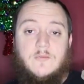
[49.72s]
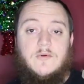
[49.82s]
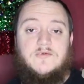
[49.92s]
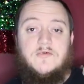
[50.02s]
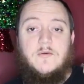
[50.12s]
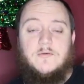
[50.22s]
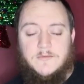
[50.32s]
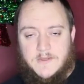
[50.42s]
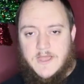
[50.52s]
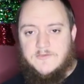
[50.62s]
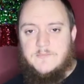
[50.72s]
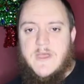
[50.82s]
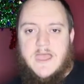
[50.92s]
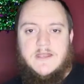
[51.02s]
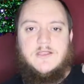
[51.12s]
What's going on guys,
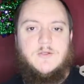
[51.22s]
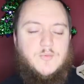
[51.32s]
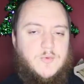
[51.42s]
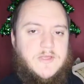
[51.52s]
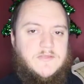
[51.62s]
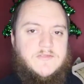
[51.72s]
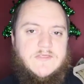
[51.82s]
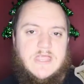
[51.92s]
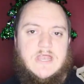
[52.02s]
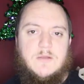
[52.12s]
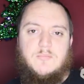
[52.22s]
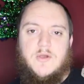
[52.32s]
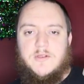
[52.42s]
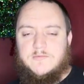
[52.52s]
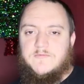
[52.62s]
Matt here with TNM
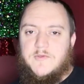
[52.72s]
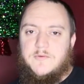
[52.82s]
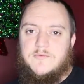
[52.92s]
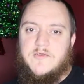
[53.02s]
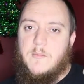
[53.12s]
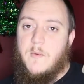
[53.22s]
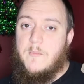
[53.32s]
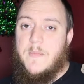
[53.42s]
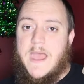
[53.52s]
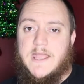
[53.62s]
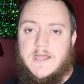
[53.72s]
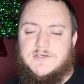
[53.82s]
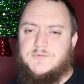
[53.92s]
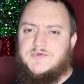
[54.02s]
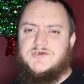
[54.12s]
Product Reviews, coming back
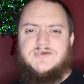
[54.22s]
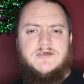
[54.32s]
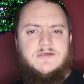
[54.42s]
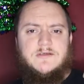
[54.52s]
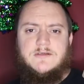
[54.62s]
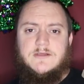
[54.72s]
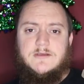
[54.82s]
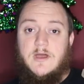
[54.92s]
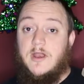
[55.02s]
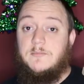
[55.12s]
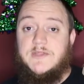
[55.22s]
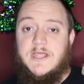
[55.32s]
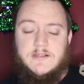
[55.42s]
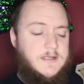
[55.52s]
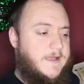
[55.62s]
at you with just an
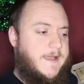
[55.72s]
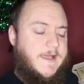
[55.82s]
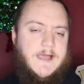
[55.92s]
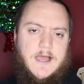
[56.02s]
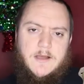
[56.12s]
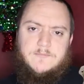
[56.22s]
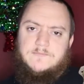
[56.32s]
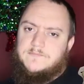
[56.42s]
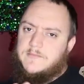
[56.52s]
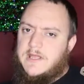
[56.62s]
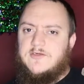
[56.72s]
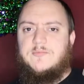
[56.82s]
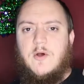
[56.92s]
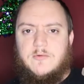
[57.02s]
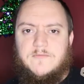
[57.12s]
update and a
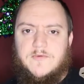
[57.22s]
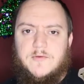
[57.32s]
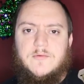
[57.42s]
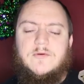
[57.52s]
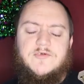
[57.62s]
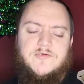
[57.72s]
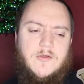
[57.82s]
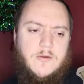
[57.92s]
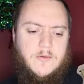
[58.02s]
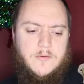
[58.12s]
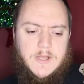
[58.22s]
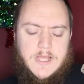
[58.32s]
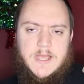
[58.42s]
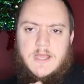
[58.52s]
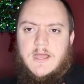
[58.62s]
small review. So
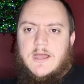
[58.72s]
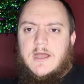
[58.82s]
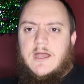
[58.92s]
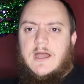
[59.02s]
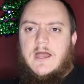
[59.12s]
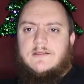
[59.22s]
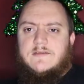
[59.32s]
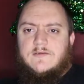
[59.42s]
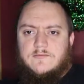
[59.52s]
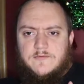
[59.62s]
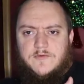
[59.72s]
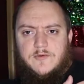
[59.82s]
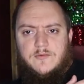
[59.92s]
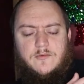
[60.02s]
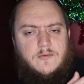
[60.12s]
I did the
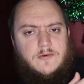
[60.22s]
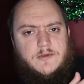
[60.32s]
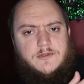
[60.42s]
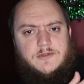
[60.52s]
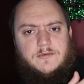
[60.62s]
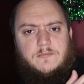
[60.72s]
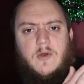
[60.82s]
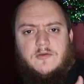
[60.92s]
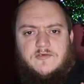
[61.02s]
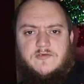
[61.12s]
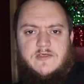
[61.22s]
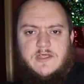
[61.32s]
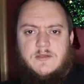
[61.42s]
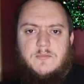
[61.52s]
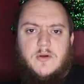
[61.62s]
review on most of
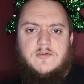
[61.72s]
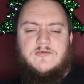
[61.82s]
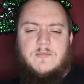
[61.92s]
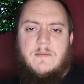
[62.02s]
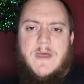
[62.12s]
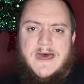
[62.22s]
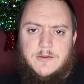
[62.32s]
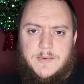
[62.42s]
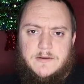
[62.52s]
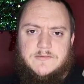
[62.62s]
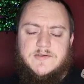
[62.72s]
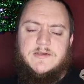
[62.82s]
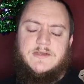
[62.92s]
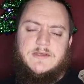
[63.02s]
the components of my battle belt